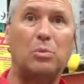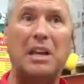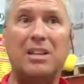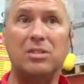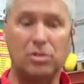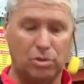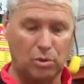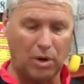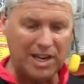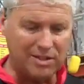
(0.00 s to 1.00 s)
raisins,
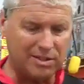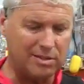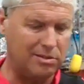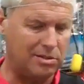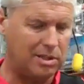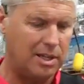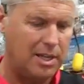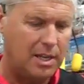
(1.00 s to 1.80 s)
craisins,